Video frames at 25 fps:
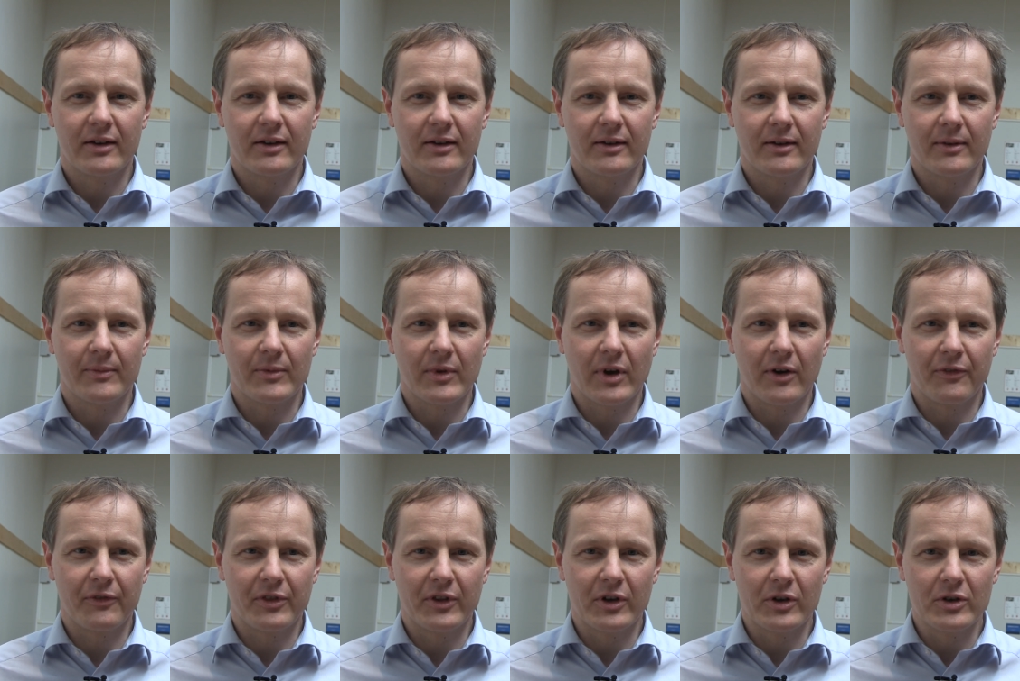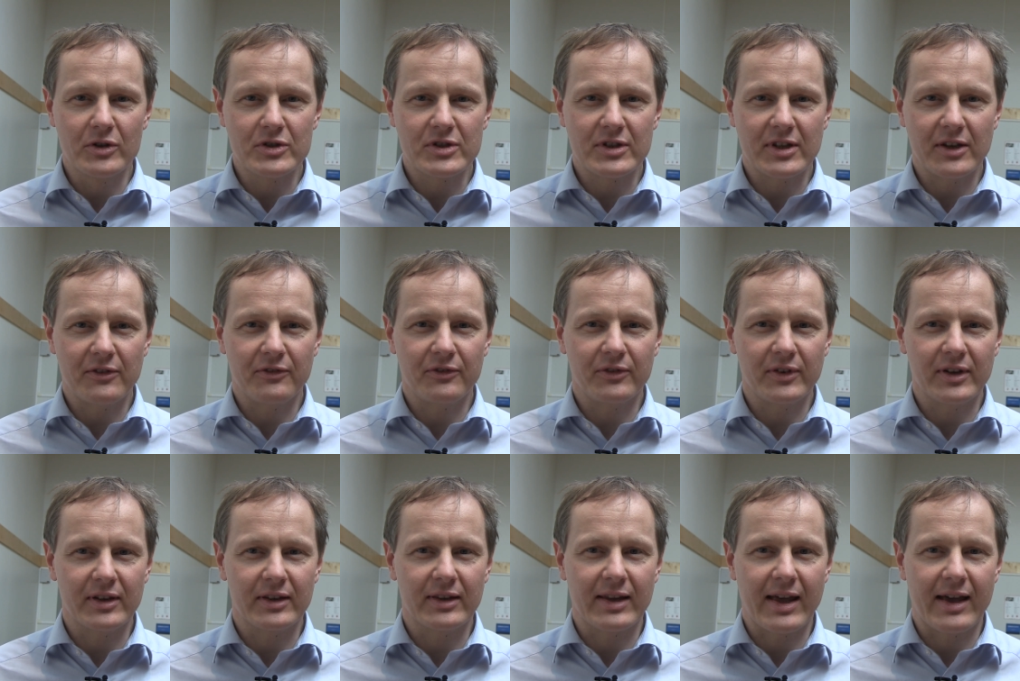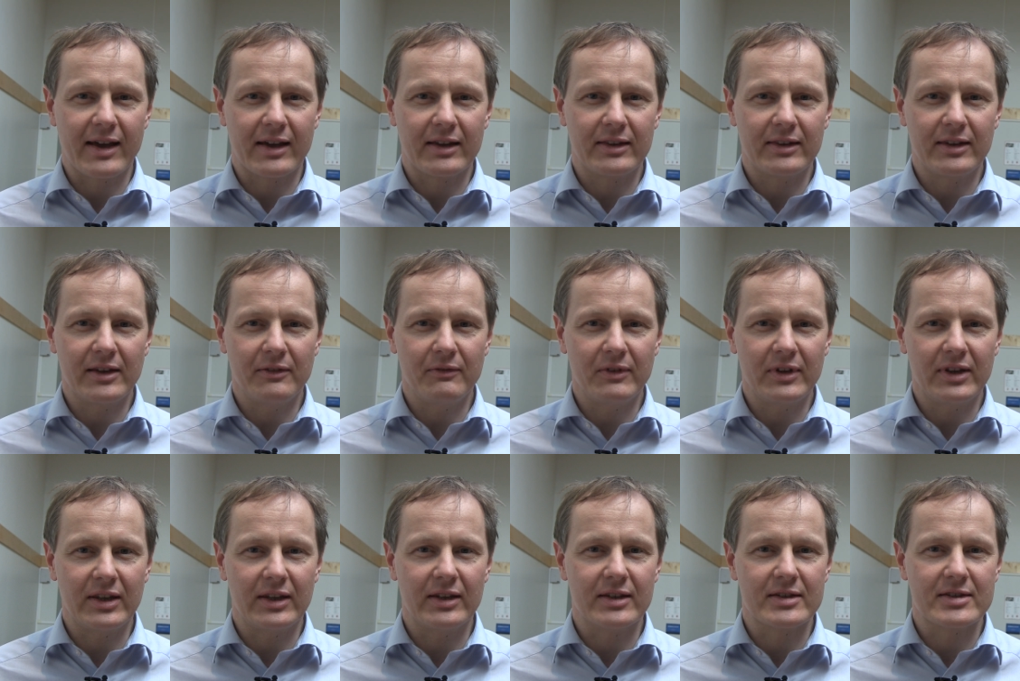Of those different
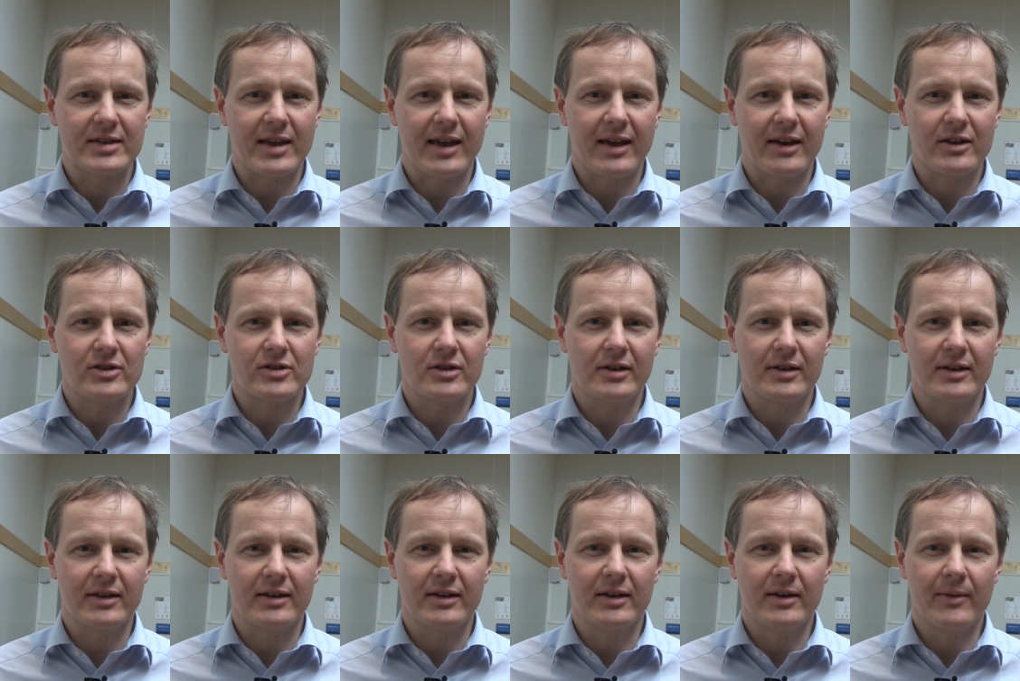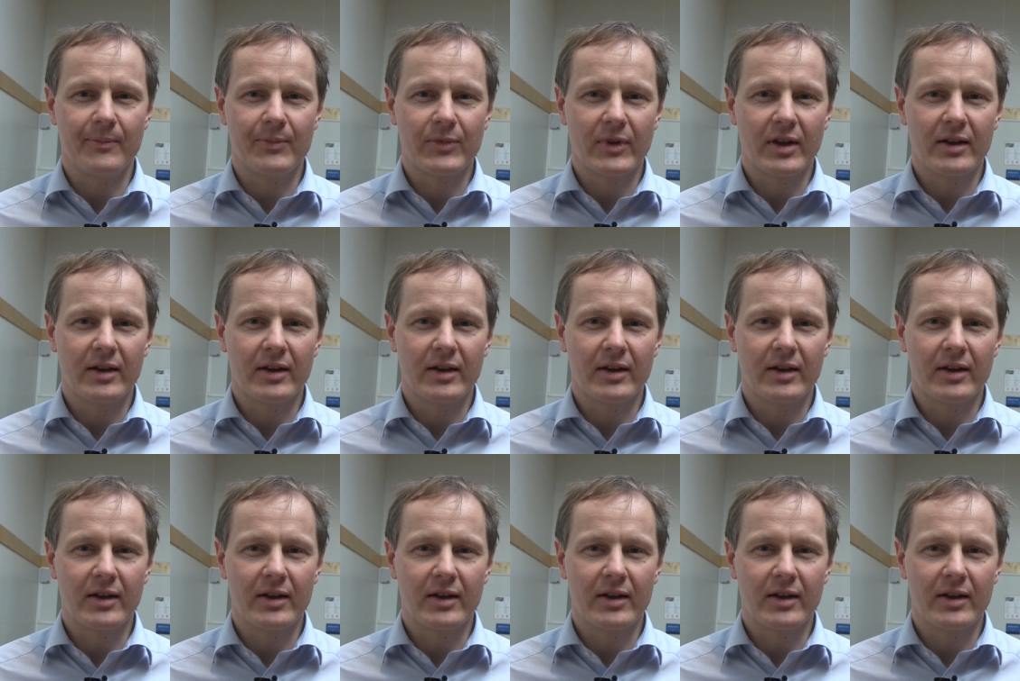activities, actually,